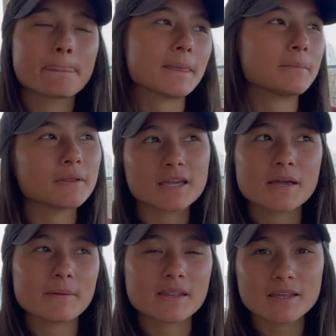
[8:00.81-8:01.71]
I'm licking
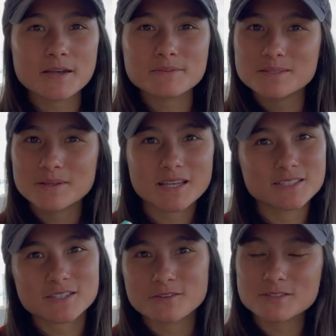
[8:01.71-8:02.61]
my lips because
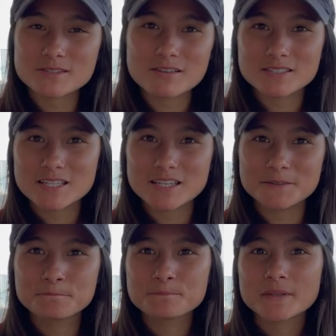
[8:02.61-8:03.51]
they're all
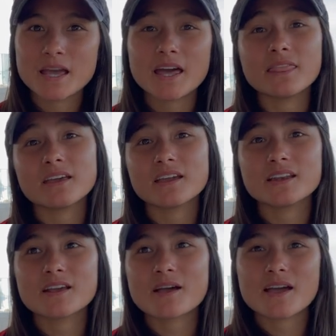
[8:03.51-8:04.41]
salty, and
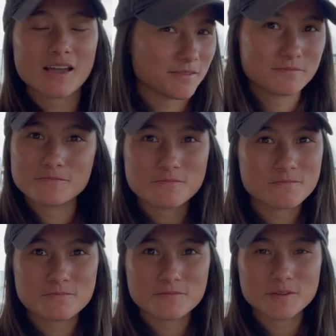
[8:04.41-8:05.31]
then
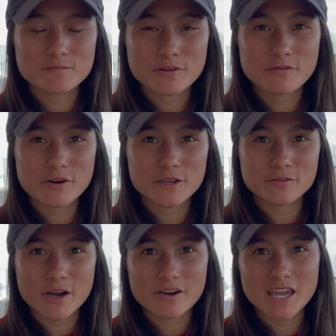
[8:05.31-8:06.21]
before you
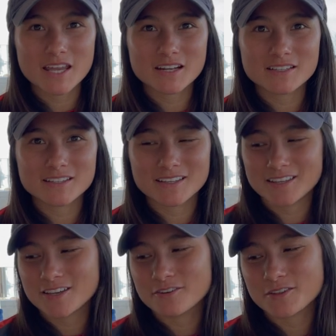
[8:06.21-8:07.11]
know it,
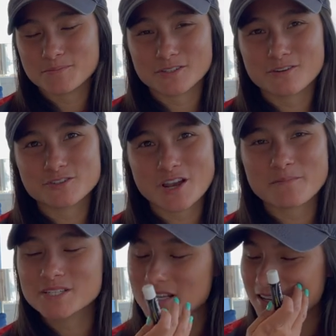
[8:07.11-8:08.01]
your lips are all
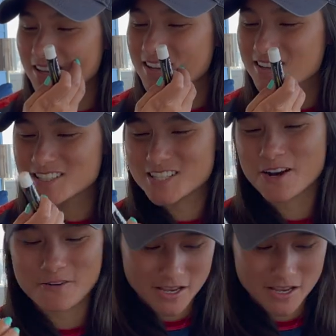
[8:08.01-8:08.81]
chapped. So